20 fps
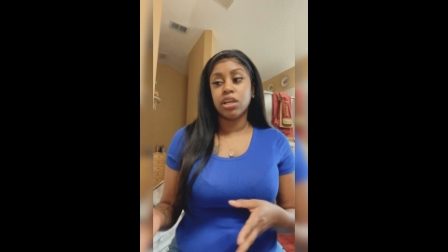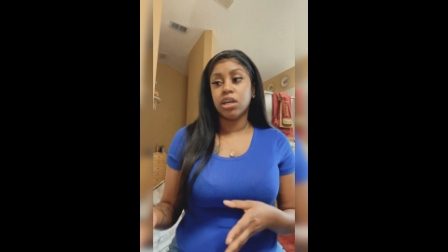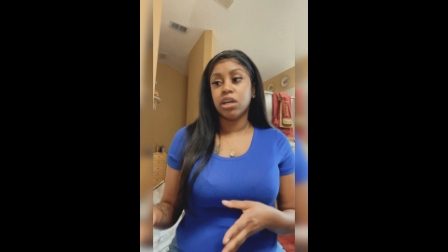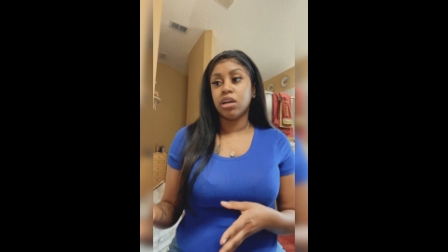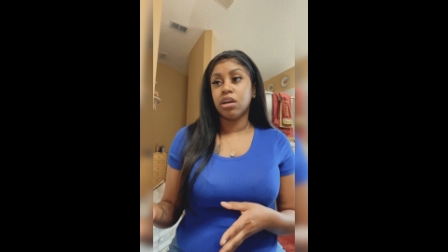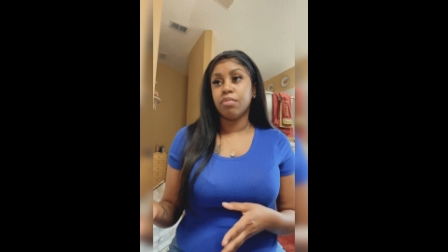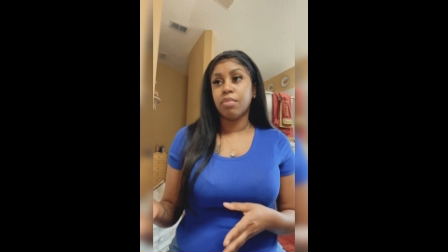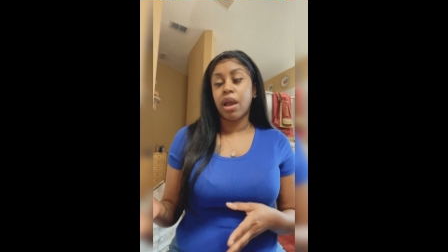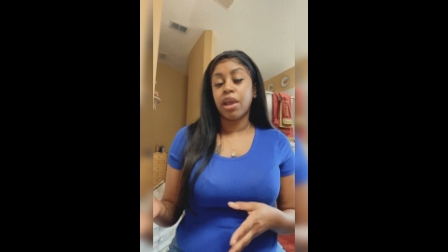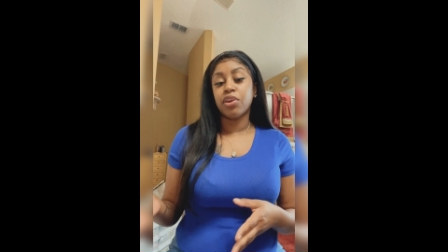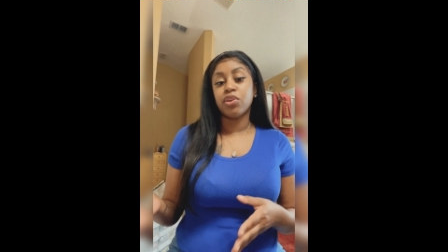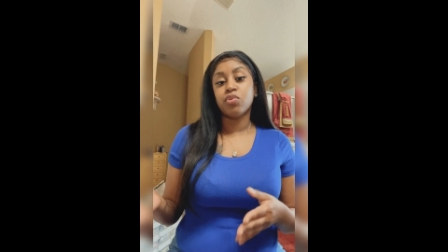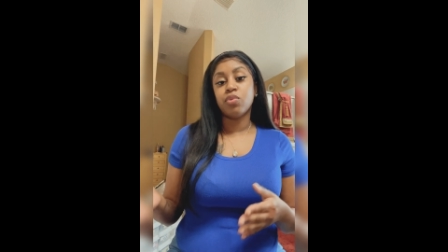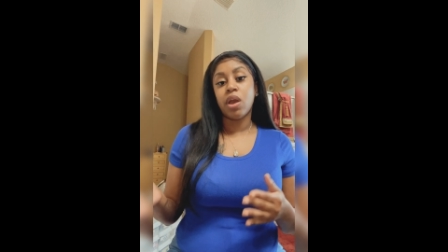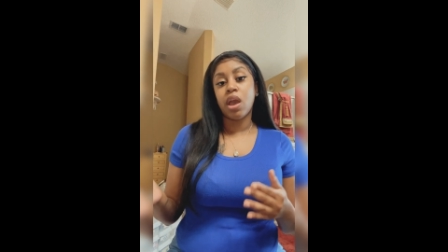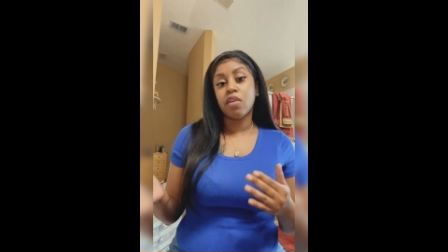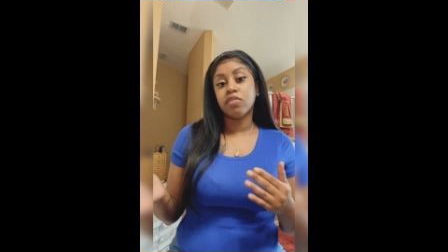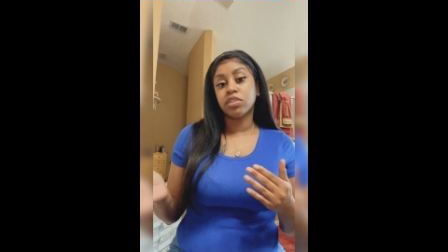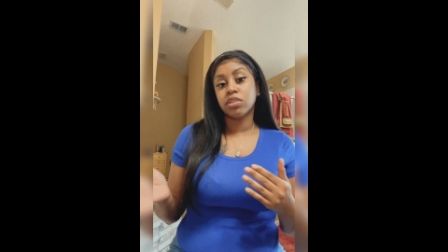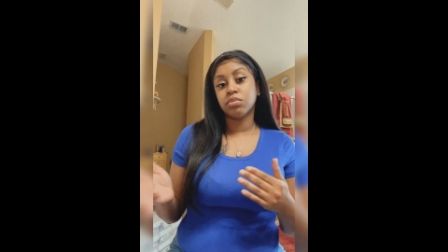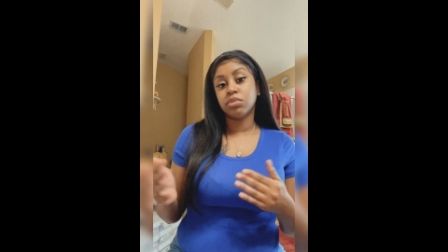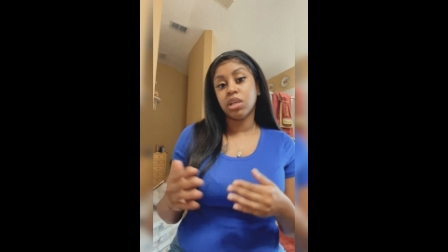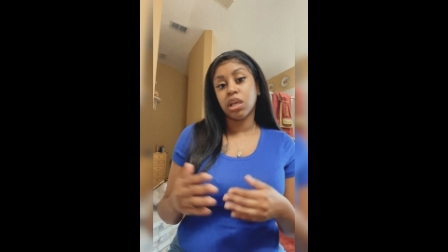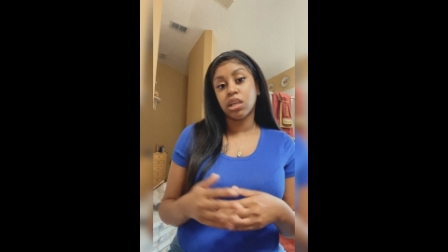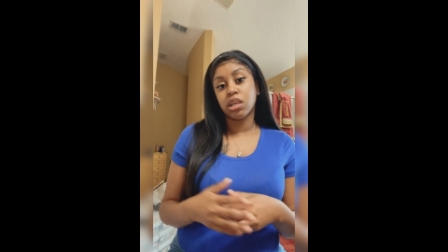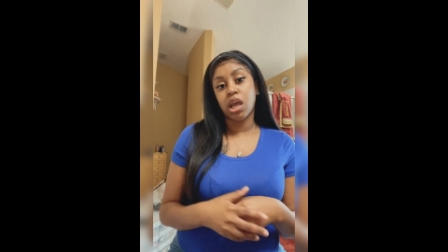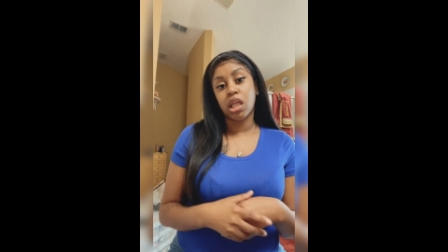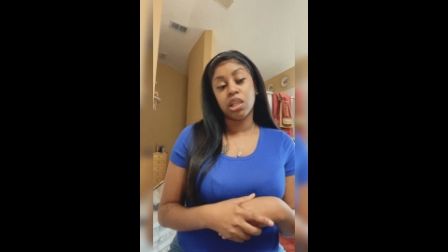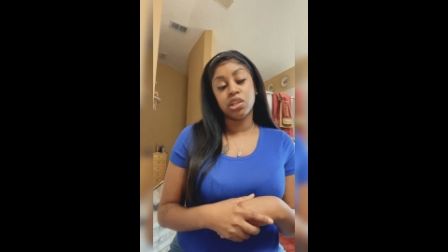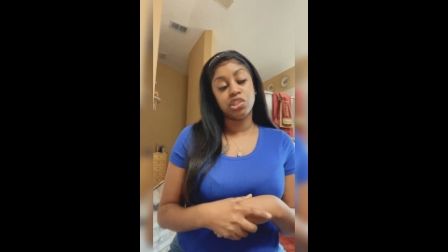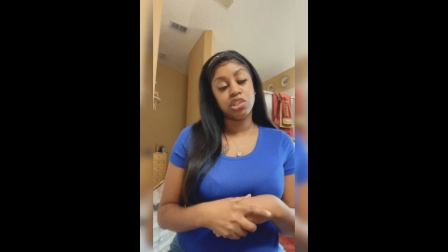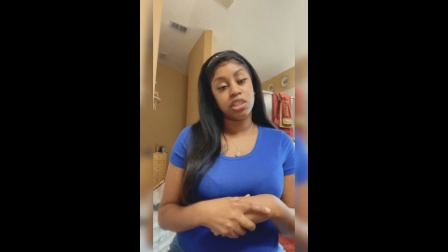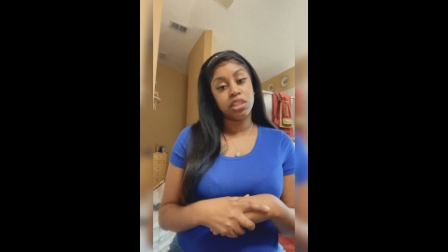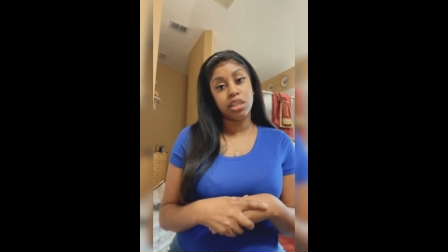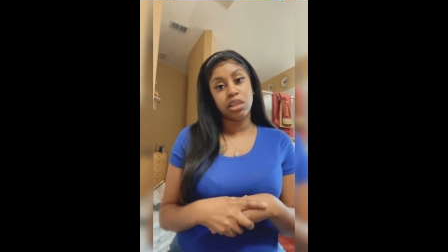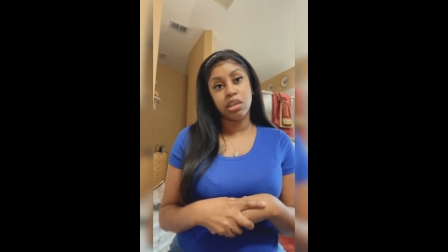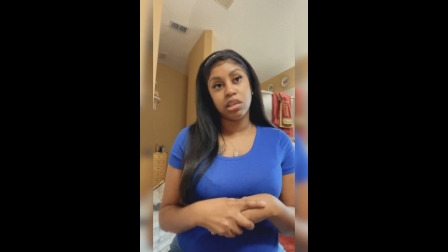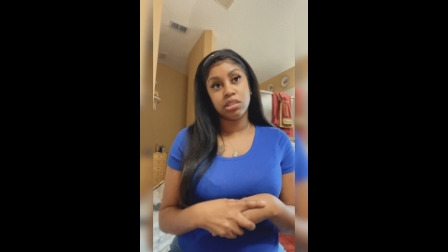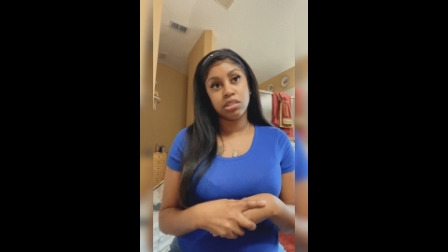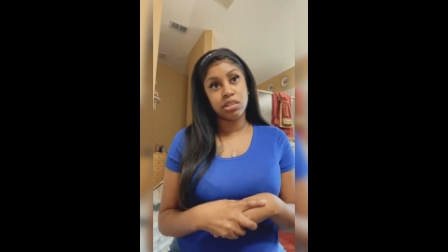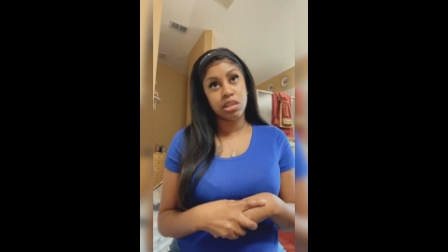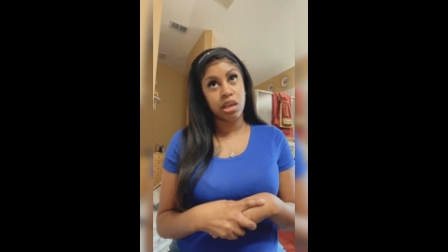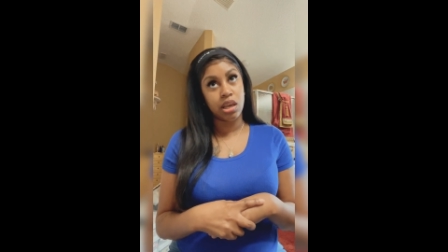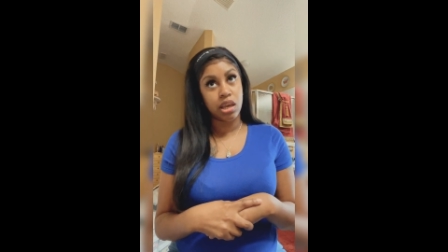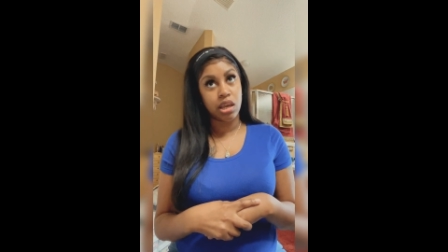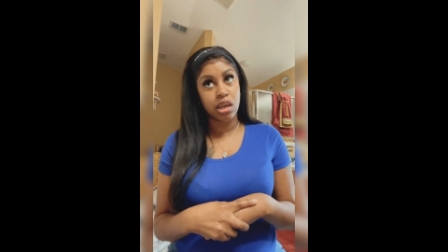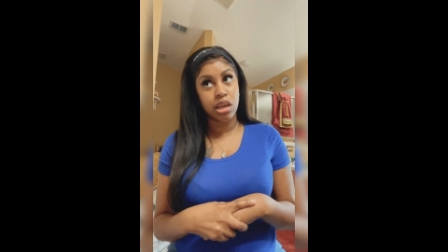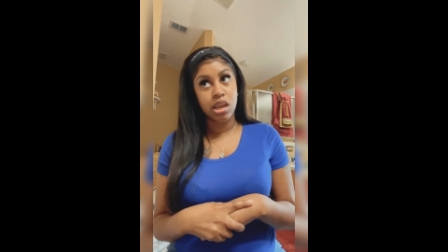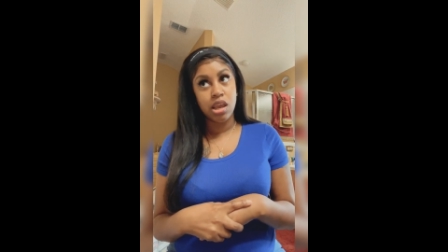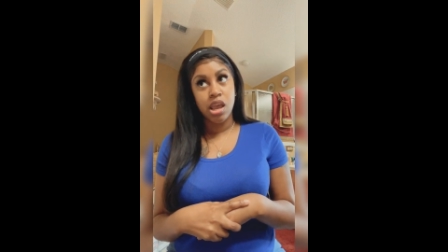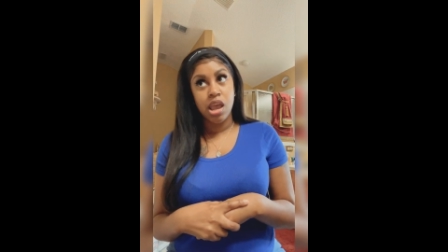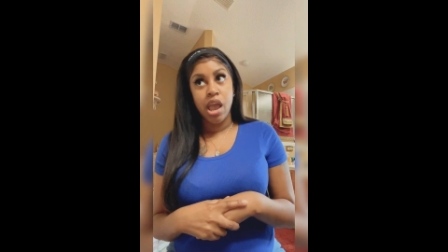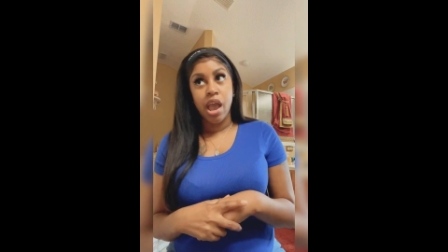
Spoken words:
I do have some technology things that